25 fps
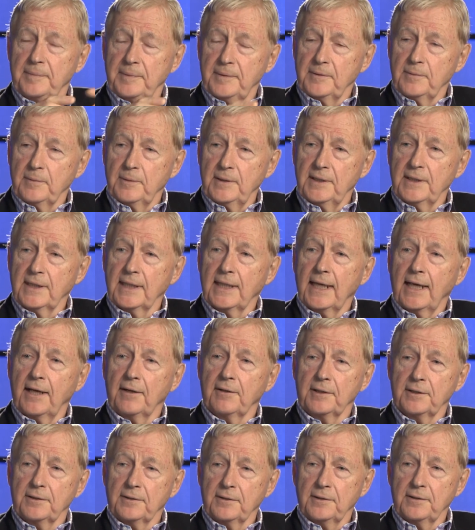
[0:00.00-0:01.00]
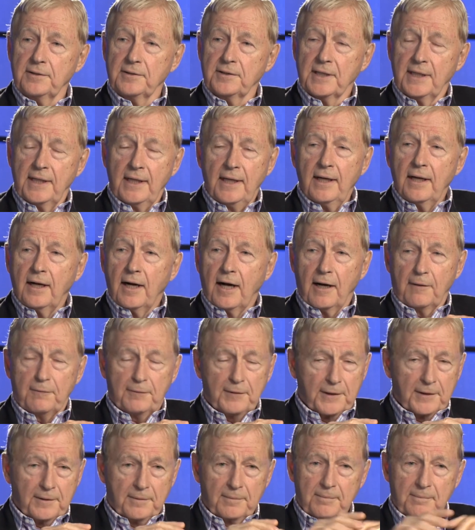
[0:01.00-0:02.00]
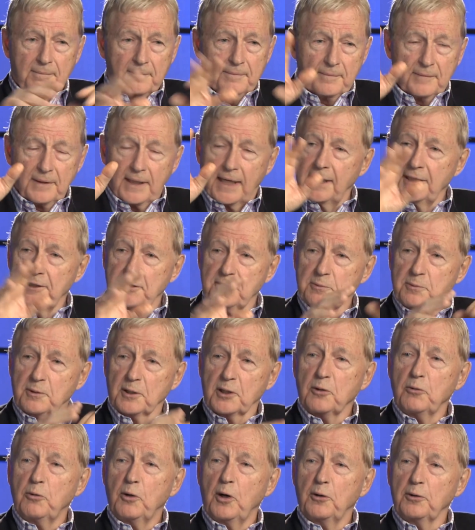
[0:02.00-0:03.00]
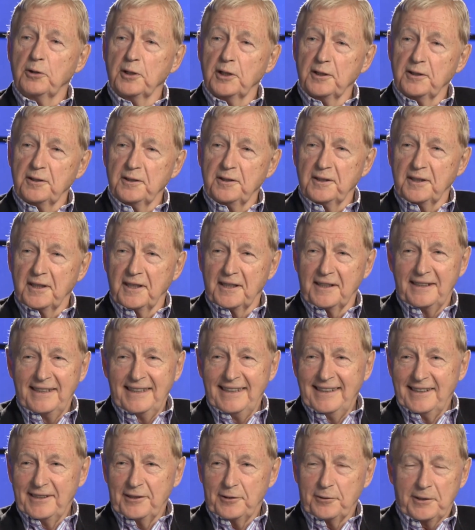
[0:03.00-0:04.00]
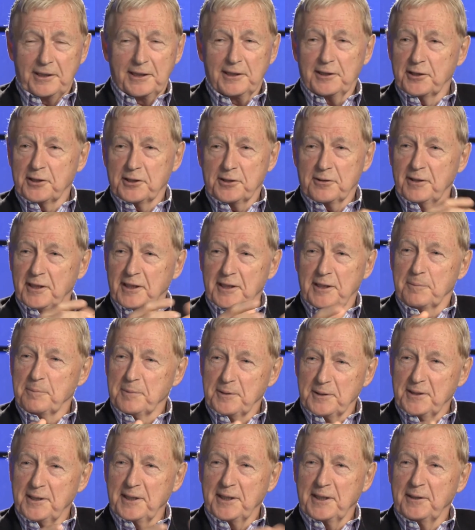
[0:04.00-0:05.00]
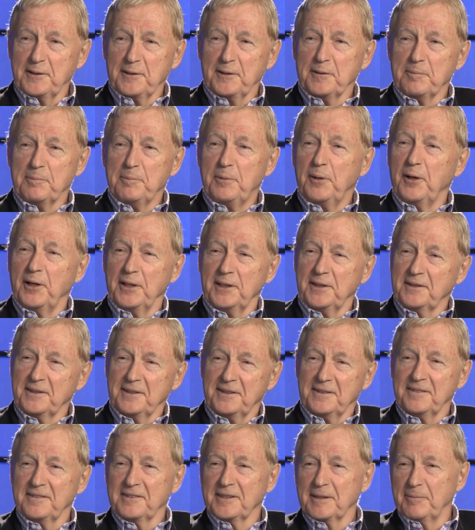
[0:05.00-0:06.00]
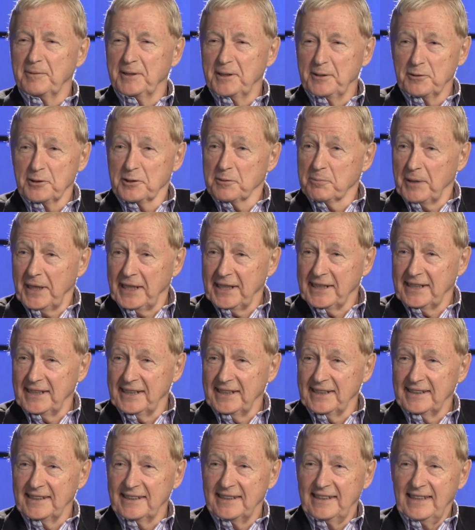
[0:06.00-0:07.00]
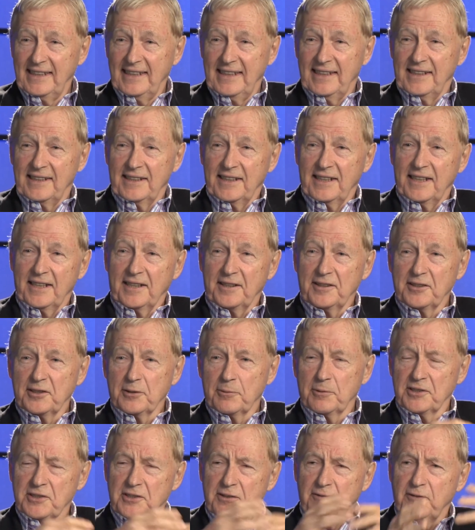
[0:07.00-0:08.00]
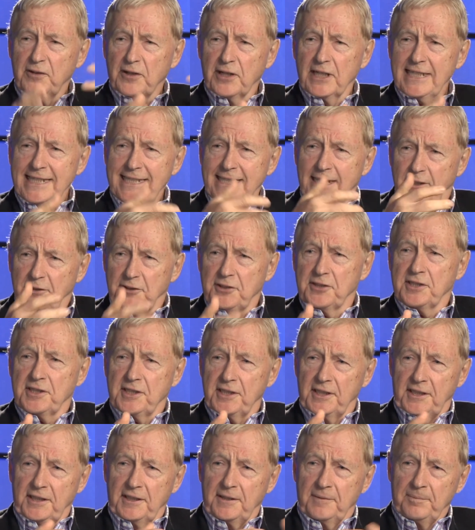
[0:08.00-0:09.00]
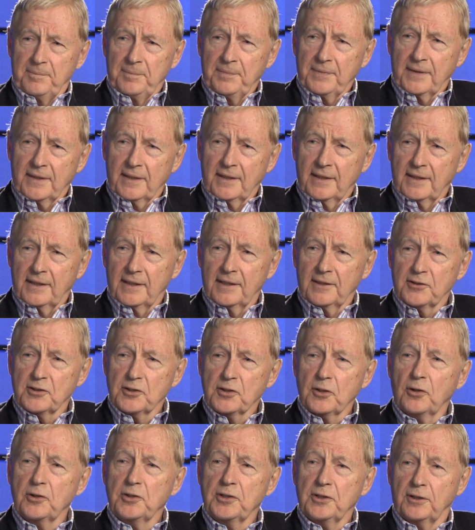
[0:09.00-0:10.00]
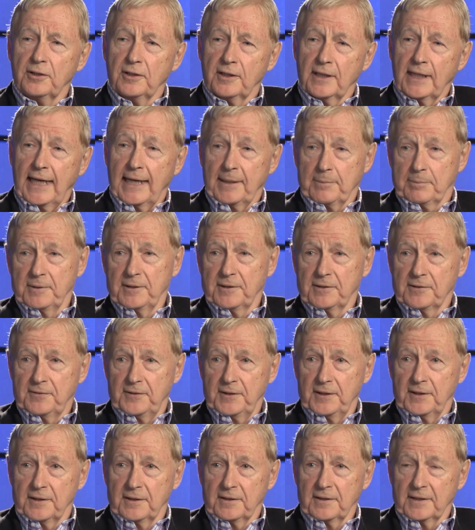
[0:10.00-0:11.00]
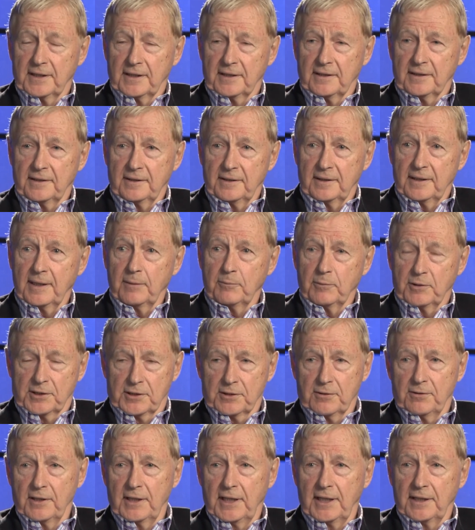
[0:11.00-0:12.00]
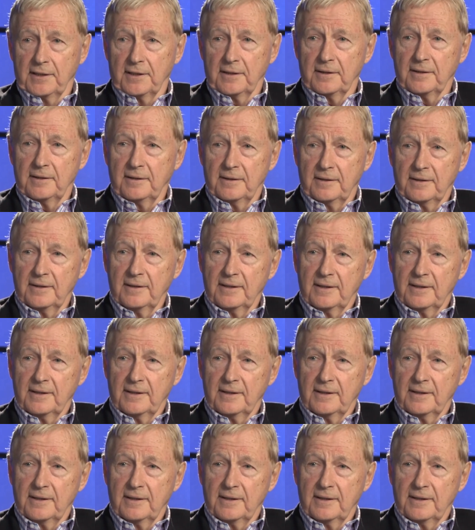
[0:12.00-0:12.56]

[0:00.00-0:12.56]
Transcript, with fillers: between the characters. Often lines were quoted to illustrate a particular point that somebody was making. There was a very yeasty social atmosphere that was created